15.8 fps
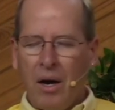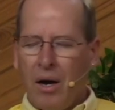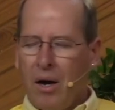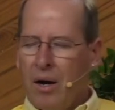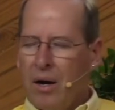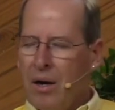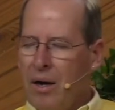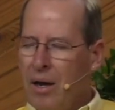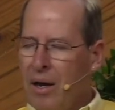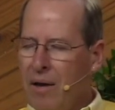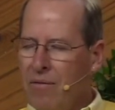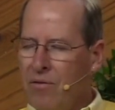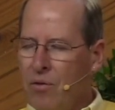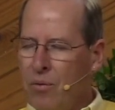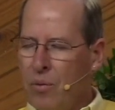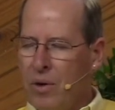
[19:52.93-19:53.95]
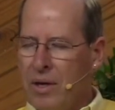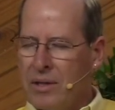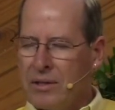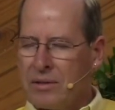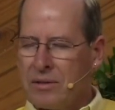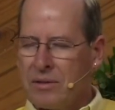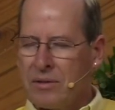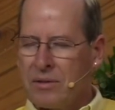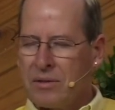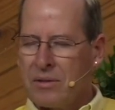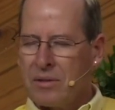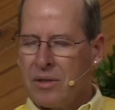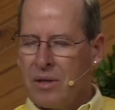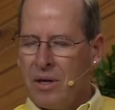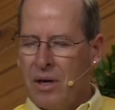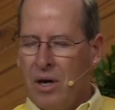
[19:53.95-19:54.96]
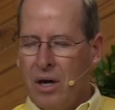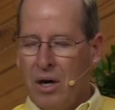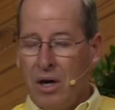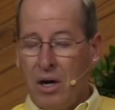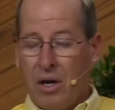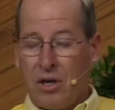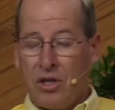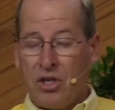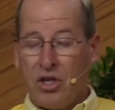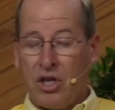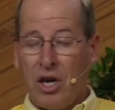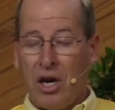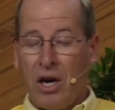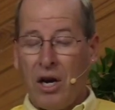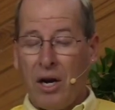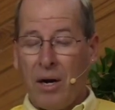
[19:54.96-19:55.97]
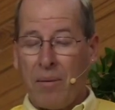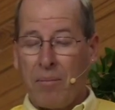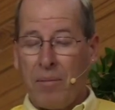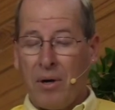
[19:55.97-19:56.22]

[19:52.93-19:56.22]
our loved ones, our job,